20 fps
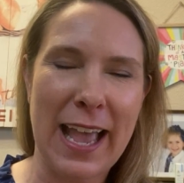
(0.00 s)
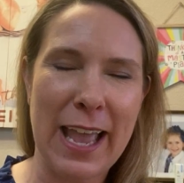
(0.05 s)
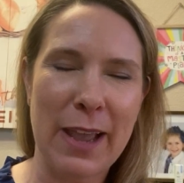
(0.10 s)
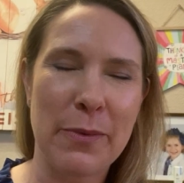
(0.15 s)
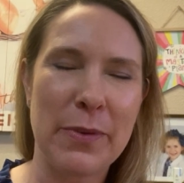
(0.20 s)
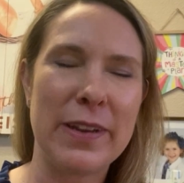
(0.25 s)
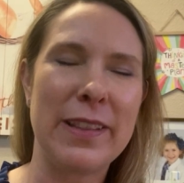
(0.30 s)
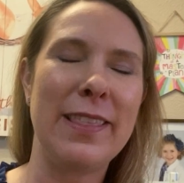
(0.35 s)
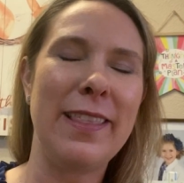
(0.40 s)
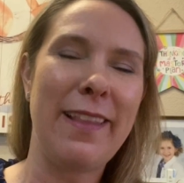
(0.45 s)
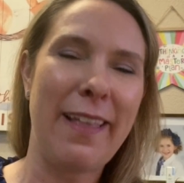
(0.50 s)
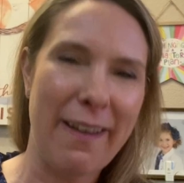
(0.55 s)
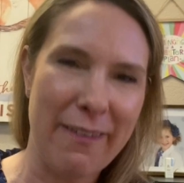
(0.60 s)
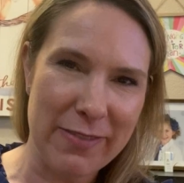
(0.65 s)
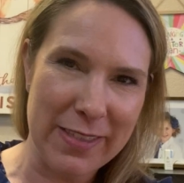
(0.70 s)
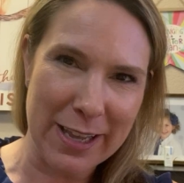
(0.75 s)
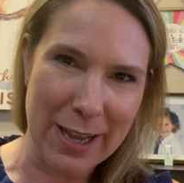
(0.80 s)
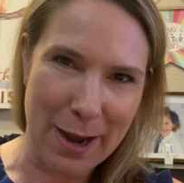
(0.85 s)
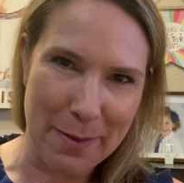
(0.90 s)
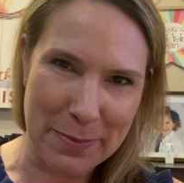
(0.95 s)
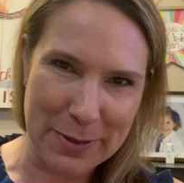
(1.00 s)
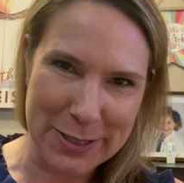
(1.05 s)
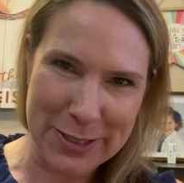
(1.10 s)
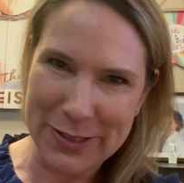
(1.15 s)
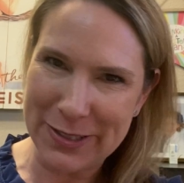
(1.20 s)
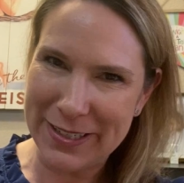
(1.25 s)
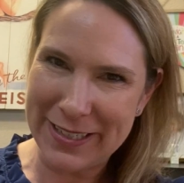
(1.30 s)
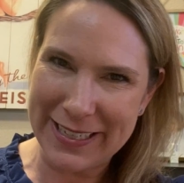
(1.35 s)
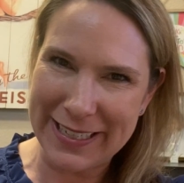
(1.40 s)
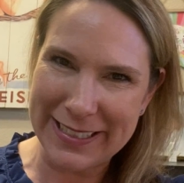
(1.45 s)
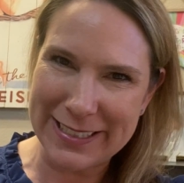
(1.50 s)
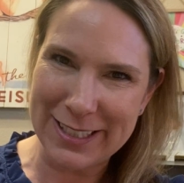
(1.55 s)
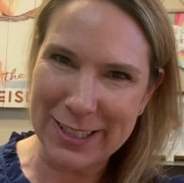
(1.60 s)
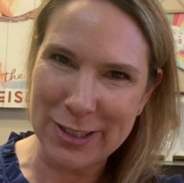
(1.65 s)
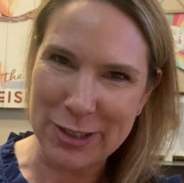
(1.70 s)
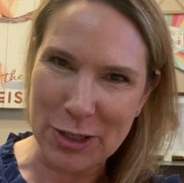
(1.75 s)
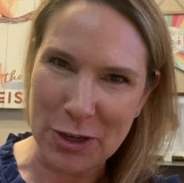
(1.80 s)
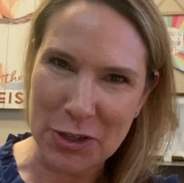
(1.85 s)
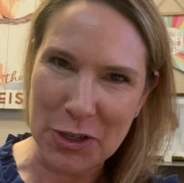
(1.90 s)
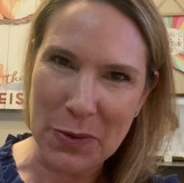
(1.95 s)
I would love the opportunity to
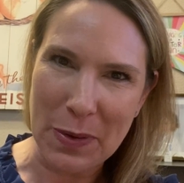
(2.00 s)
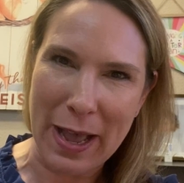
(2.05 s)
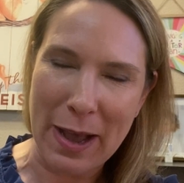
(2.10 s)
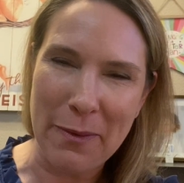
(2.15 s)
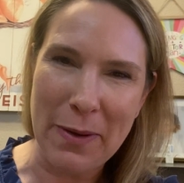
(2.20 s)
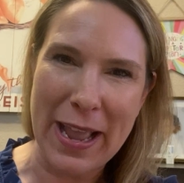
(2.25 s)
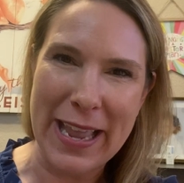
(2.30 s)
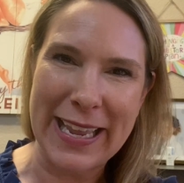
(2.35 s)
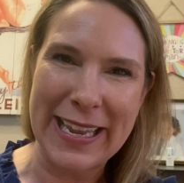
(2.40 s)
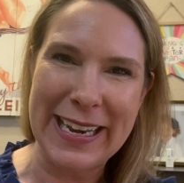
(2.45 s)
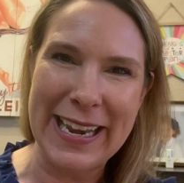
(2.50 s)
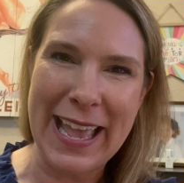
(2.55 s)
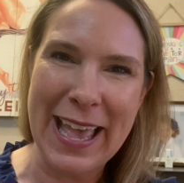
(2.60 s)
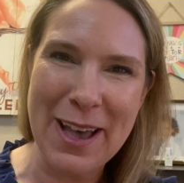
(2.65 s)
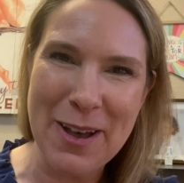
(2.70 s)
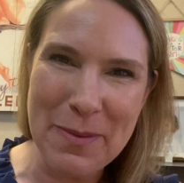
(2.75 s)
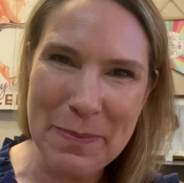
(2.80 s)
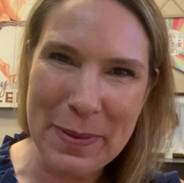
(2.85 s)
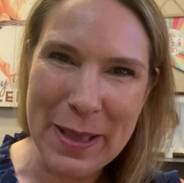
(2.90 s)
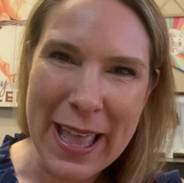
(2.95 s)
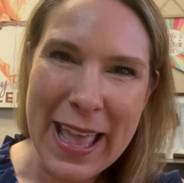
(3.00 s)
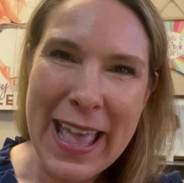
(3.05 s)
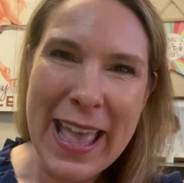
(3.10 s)
show you how I can help